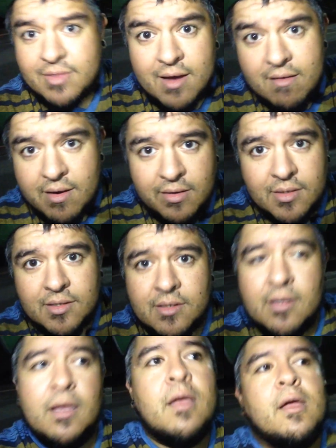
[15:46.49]
theories
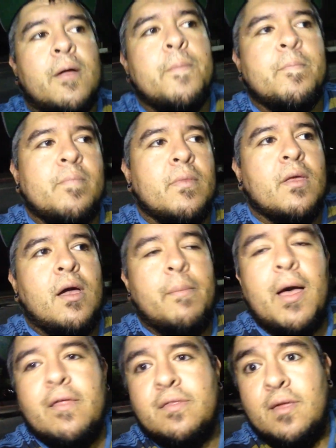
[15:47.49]

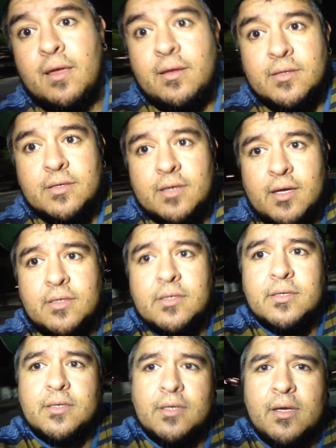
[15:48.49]
about things.
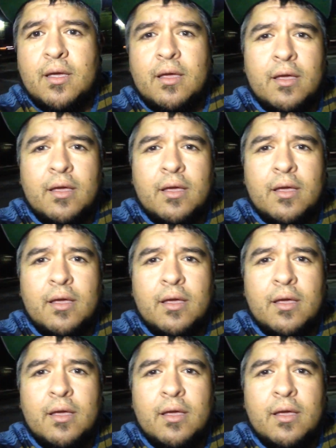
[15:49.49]
It's